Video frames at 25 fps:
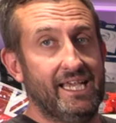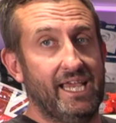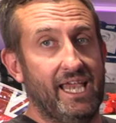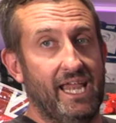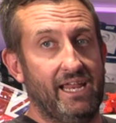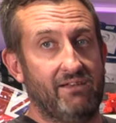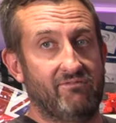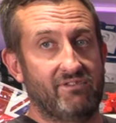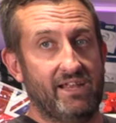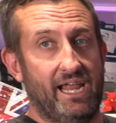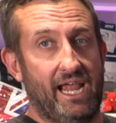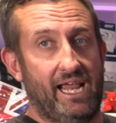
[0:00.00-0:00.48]

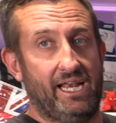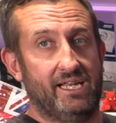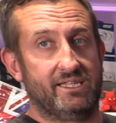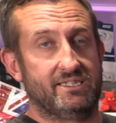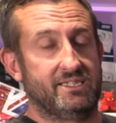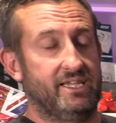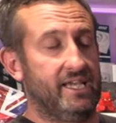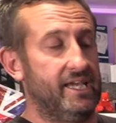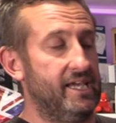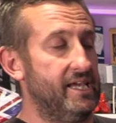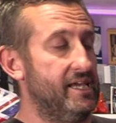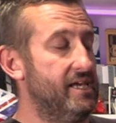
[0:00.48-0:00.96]
in
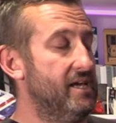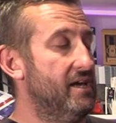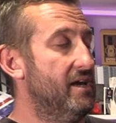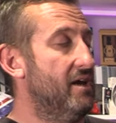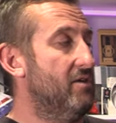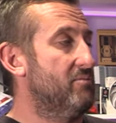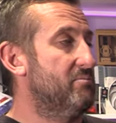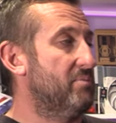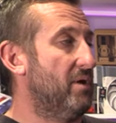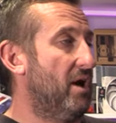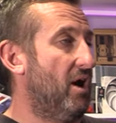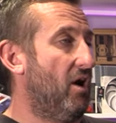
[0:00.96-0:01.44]
reality,
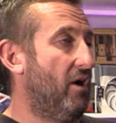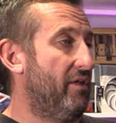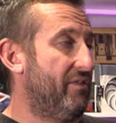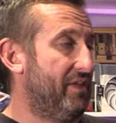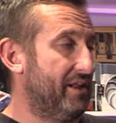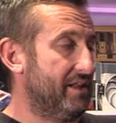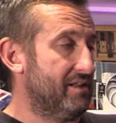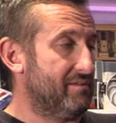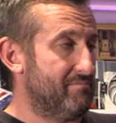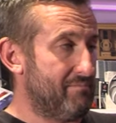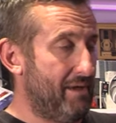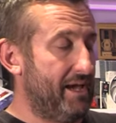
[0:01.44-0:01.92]
but I
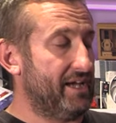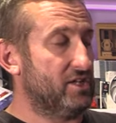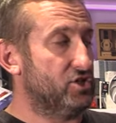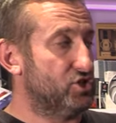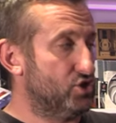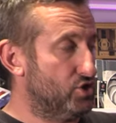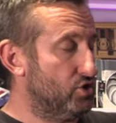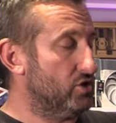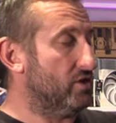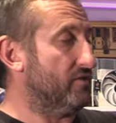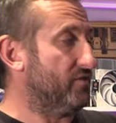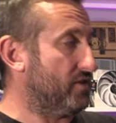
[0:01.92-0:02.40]
think the mesh
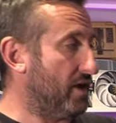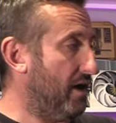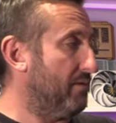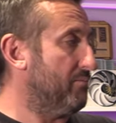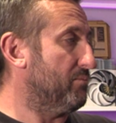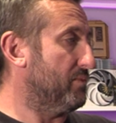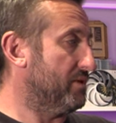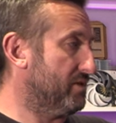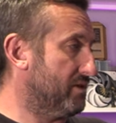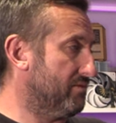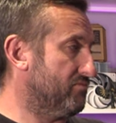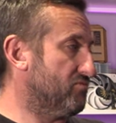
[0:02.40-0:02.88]
should have
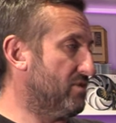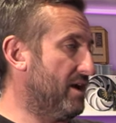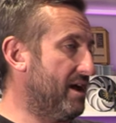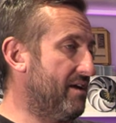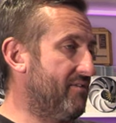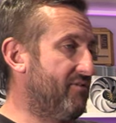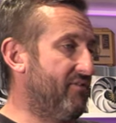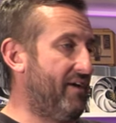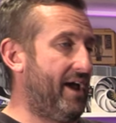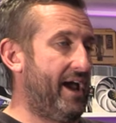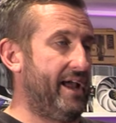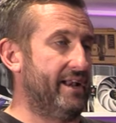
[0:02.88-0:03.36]
come with the
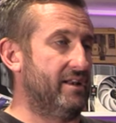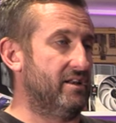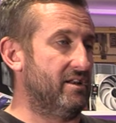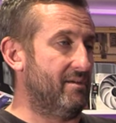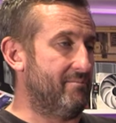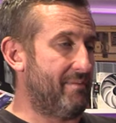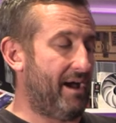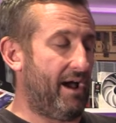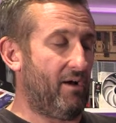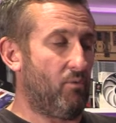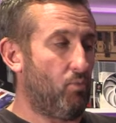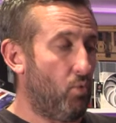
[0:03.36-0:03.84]
rear fan no
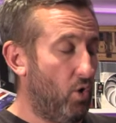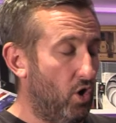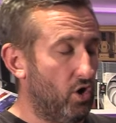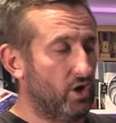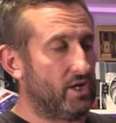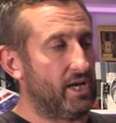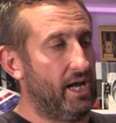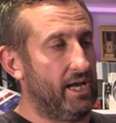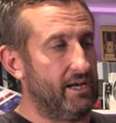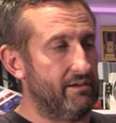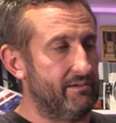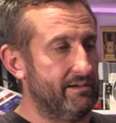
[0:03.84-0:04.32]
matter
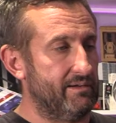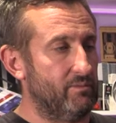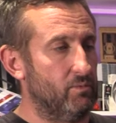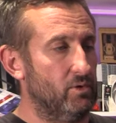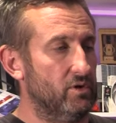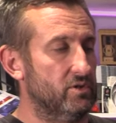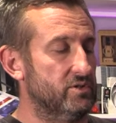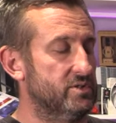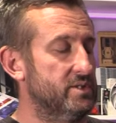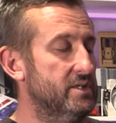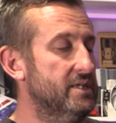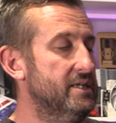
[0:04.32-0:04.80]
what color it
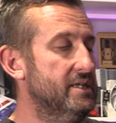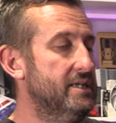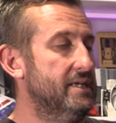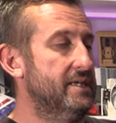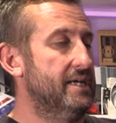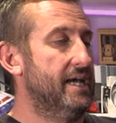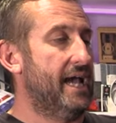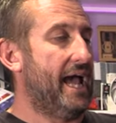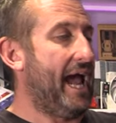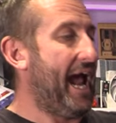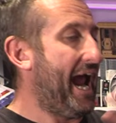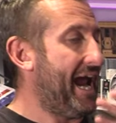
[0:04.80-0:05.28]
was
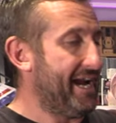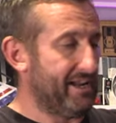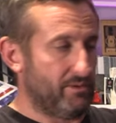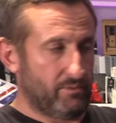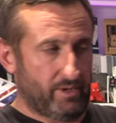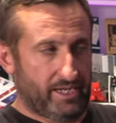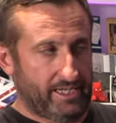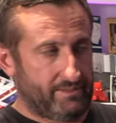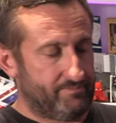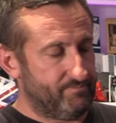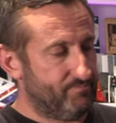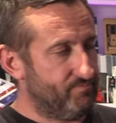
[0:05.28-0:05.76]

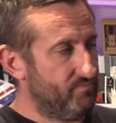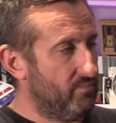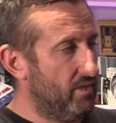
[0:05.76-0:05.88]
anyway.